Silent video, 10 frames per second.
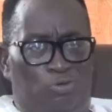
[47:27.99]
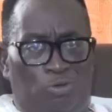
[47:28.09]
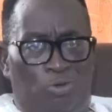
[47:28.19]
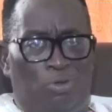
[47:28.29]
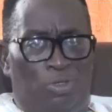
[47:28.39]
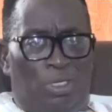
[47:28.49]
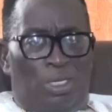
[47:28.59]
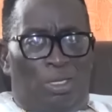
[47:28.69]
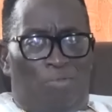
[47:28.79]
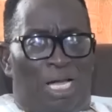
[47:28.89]
So,
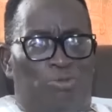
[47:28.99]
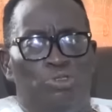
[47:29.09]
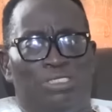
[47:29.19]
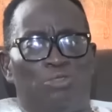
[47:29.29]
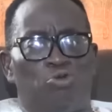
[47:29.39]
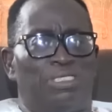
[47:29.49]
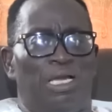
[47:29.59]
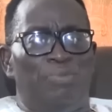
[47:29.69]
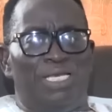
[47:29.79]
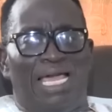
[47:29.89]
but you take
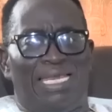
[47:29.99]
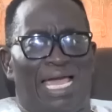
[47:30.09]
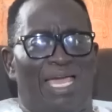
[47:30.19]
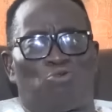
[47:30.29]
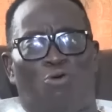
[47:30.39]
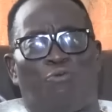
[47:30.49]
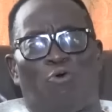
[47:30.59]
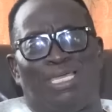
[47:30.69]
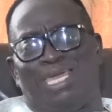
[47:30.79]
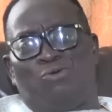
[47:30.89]
social media now and call for
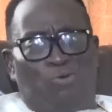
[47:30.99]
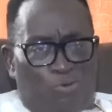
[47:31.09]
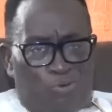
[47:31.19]
yellow.